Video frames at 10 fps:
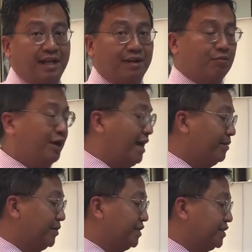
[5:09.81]
replicate
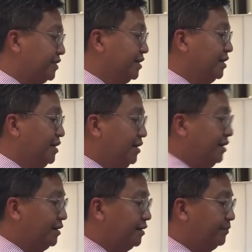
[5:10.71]
what happens,
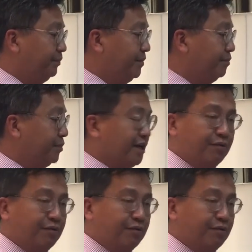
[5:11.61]
um,